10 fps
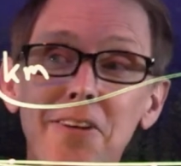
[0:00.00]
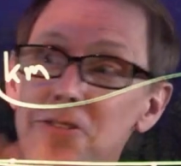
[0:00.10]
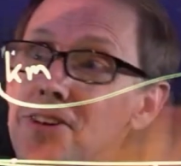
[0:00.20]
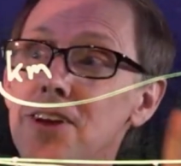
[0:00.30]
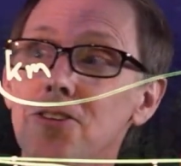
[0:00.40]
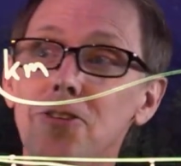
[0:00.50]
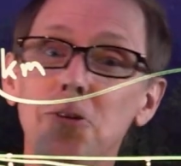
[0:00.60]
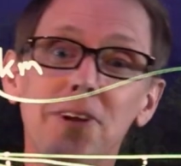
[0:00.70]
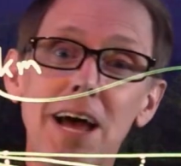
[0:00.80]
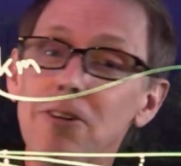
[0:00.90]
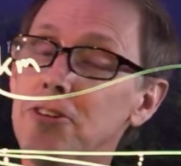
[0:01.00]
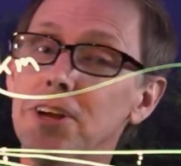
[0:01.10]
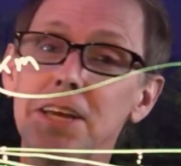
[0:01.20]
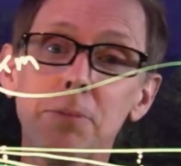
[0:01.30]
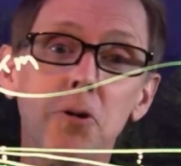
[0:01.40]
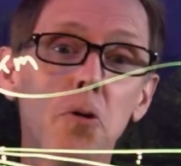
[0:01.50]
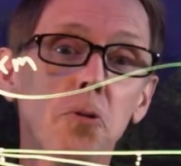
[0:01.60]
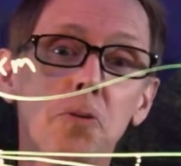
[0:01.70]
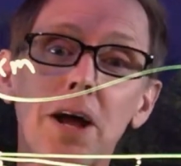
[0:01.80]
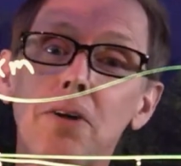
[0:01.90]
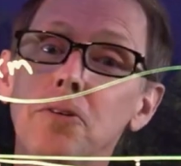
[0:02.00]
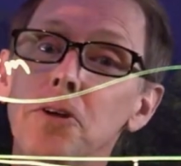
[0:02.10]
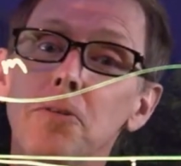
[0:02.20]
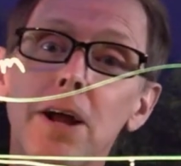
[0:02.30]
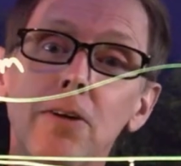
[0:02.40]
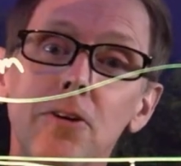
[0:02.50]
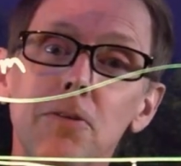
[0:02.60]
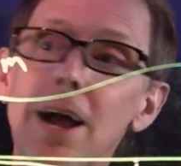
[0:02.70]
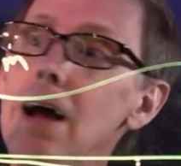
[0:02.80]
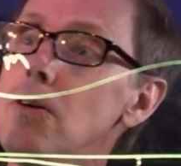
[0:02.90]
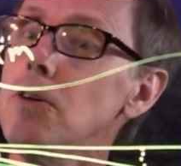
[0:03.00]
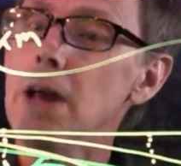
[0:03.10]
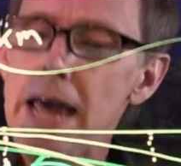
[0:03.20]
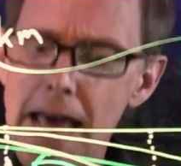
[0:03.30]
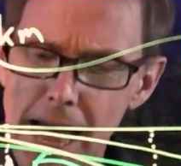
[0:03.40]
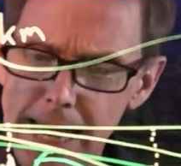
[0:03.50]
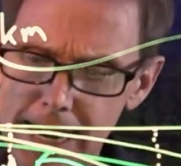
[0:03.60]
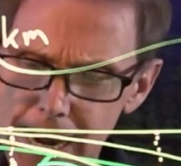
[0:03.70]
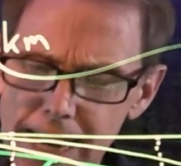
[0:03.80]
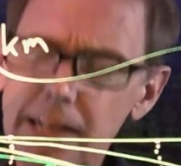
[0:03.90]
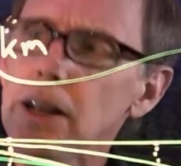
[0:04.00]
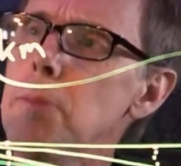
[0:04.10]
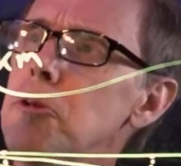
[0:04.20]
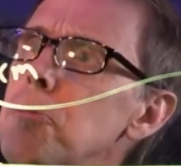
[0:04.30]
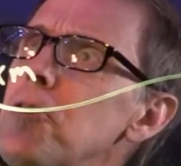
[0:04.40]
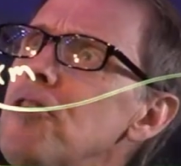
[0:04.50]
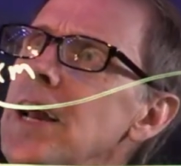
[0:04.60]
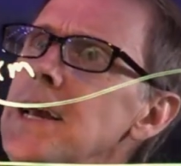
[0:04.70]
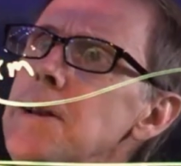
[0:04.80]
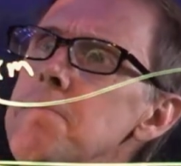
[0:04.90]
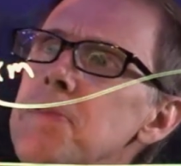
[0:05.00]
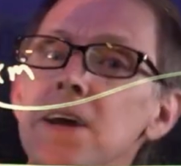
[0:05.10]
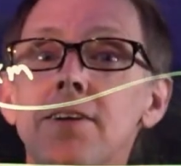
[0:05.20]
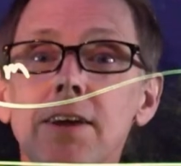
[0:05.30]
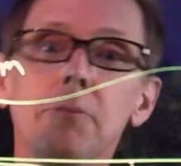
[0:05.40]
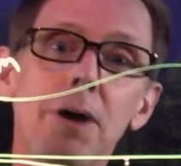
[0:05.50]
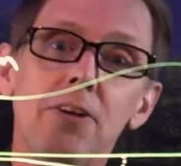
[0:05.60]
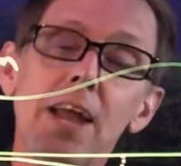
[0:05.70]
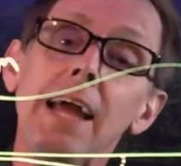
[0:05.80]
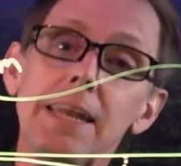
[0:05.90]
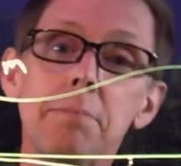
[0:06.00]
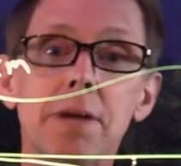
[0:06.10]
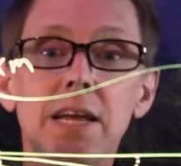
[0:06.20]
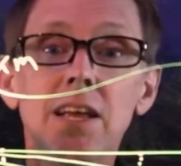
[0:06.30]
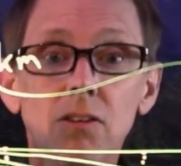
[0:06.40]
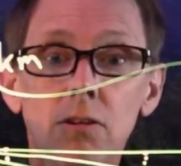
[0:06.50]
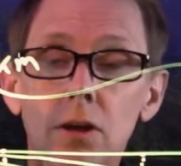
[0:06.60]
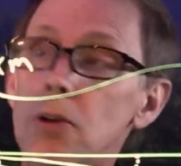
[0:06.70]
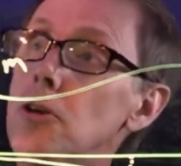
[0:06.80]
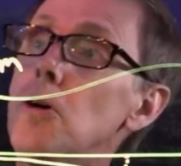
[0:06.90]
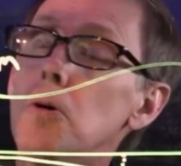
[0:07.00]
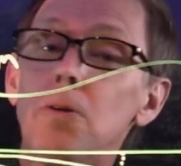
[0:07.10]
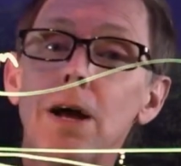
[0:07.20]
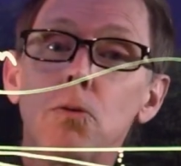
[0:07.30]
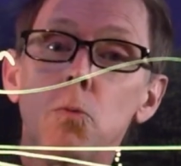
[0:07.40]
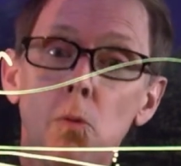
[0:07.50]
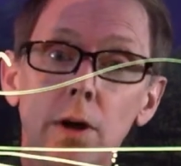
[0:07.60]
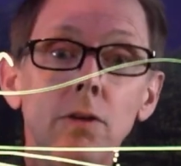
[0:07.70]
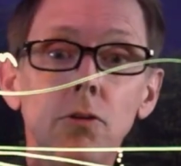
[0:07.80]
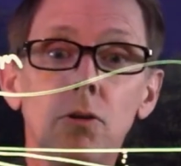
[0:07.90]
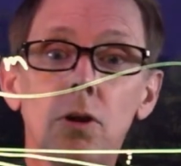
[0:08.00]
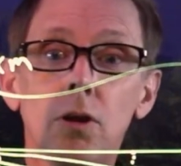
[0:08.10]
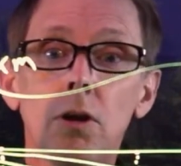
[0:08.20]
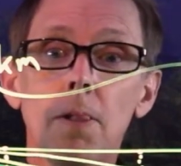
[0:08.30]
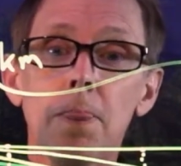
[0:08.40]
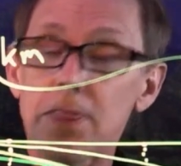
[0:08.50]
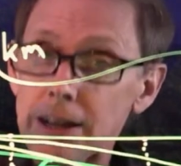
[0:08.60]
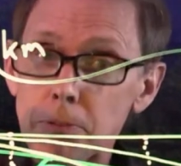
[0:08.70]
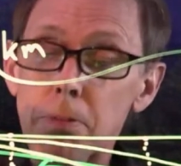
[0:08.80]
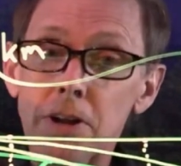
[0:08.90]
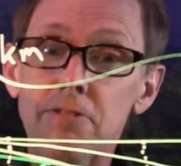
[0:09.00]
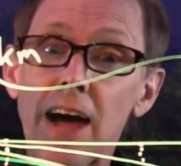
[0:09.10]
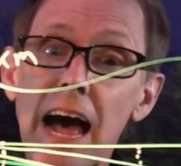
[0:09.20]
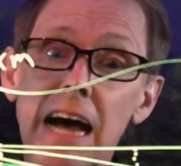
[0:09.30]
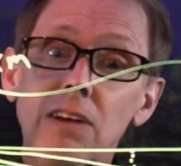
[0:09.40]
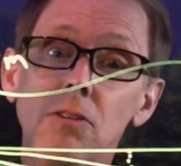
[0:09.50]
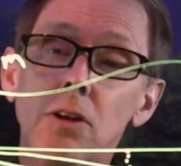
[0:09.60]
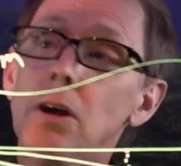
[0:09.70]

If there's nothing to slow it down, it's going to keep going round and round and round. And at 8 kilometers per second, it takes about 90 minutes to go around once. That's pretty fast.